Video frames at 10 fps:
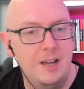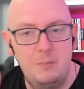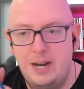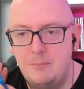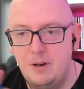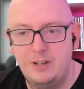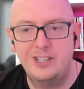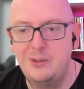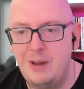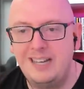but I'm not
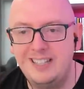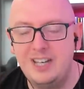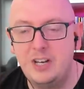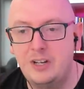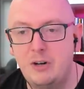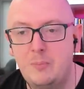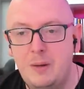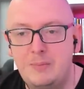going to do anything in a group.